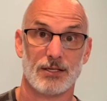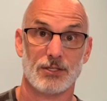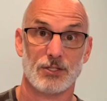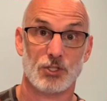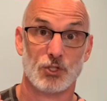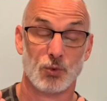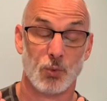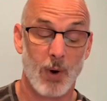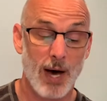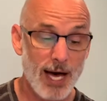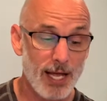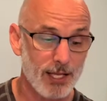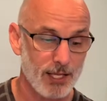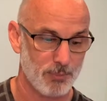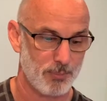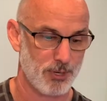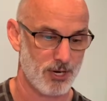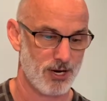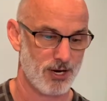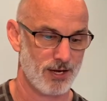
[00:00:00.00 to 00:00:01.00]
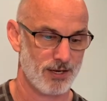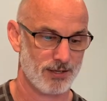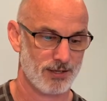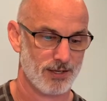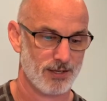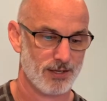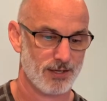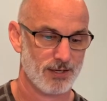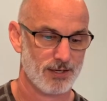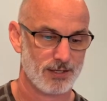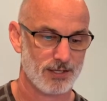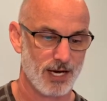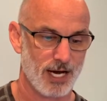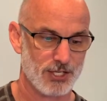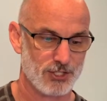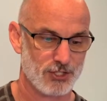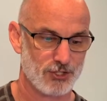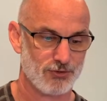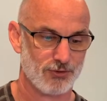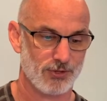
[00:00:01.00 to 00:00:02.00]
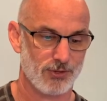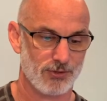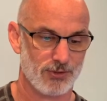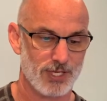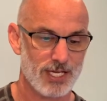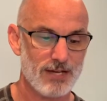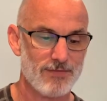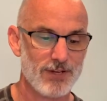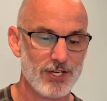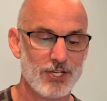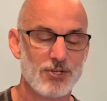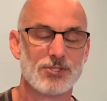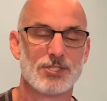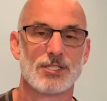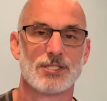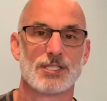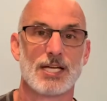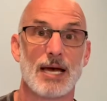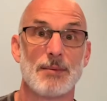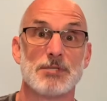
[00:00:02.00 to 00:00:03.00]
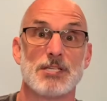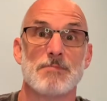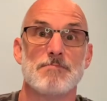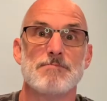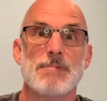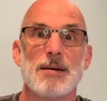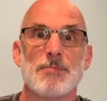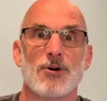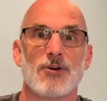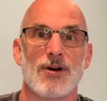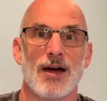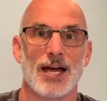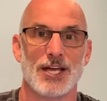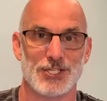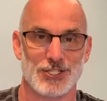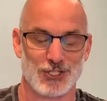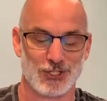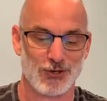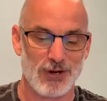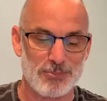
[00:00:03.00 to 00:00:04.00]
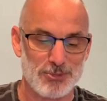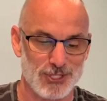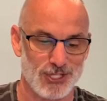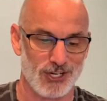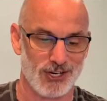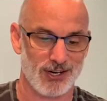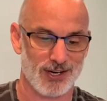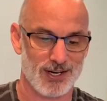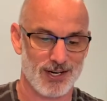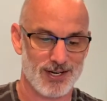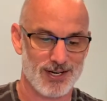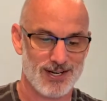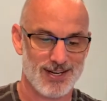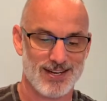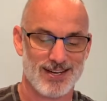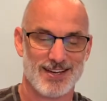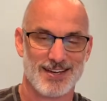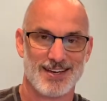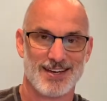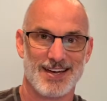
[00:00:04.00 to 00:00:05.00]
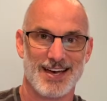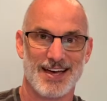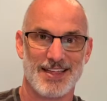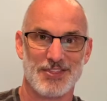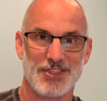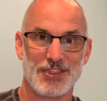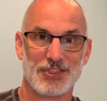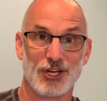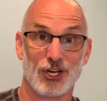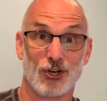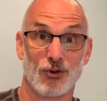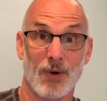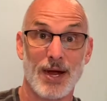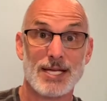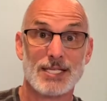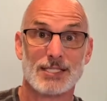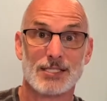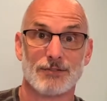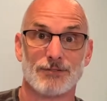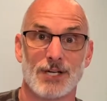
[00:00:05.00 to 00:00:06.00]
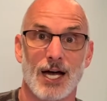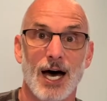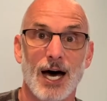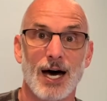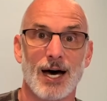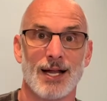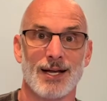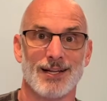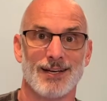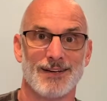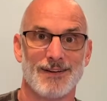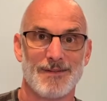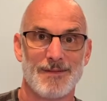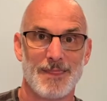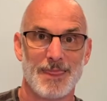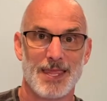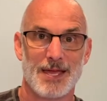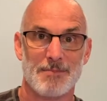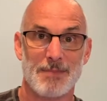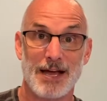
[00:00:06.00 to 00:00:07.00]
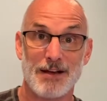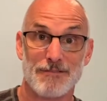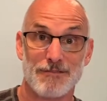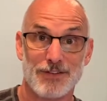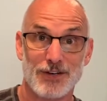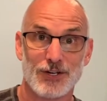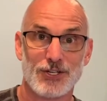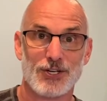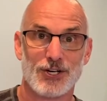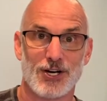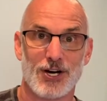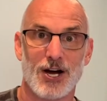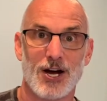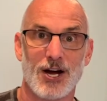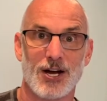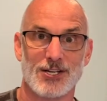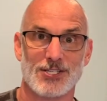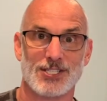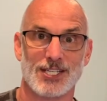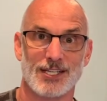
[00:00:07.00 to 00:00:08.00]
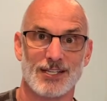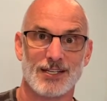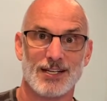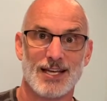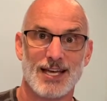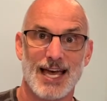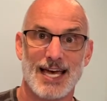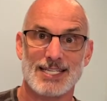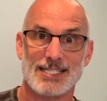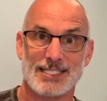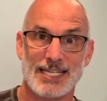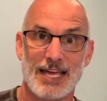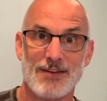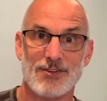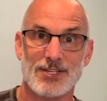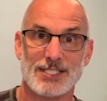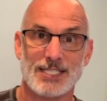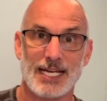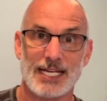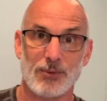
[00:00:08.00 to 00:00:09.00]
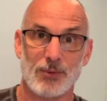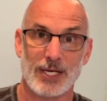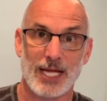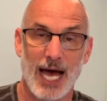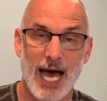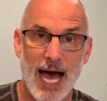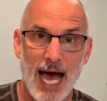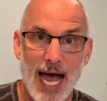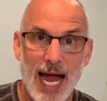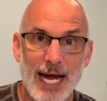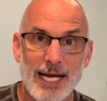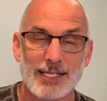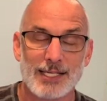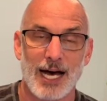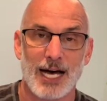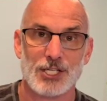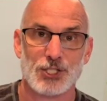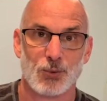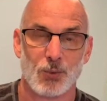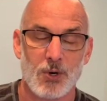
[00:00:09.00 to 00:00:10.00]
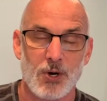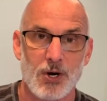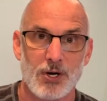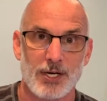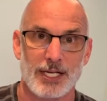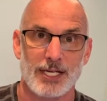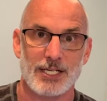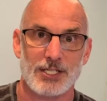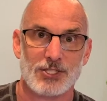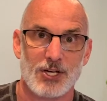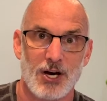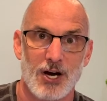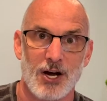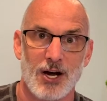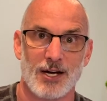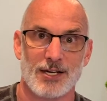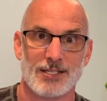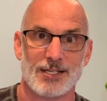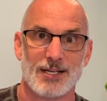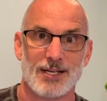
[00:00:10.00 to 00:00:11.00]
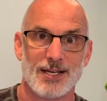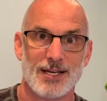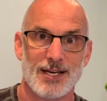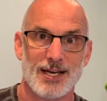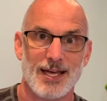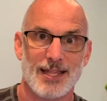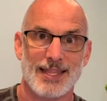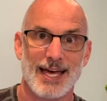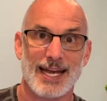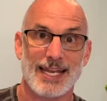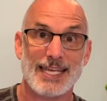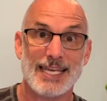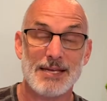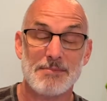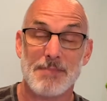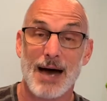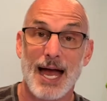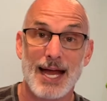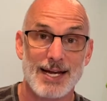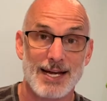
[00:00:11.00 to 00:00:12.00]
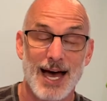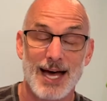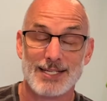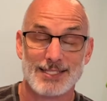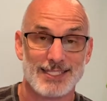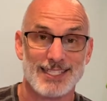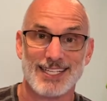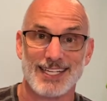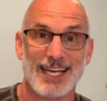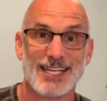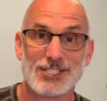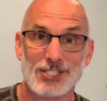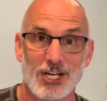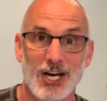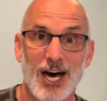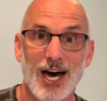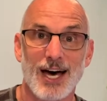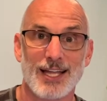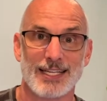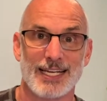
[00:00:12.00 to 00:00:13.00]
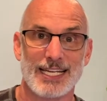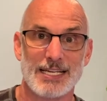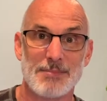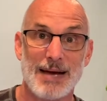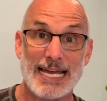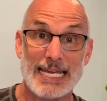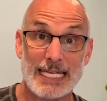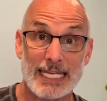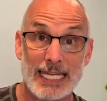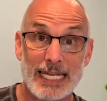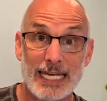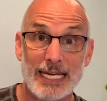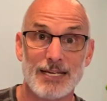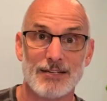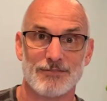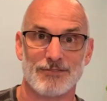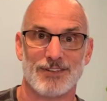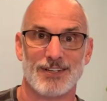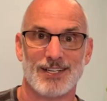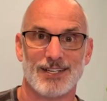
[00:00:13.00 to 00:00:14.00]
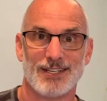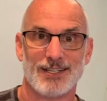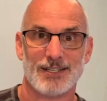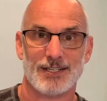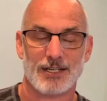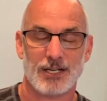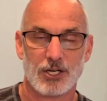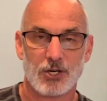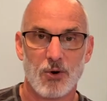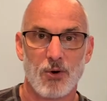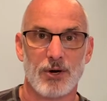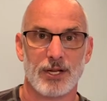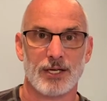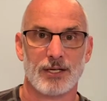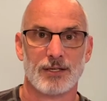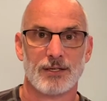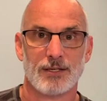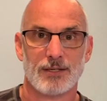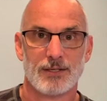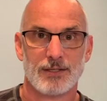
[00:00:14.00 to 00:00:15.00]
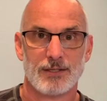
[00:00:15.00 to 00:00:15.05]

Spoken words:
dwell upon God's truth. Even use this time to memorize scripture, that the grace of God might fill your hearts. And as David said, he would hide God's word in his heart, that he might not sin against God, that he might live according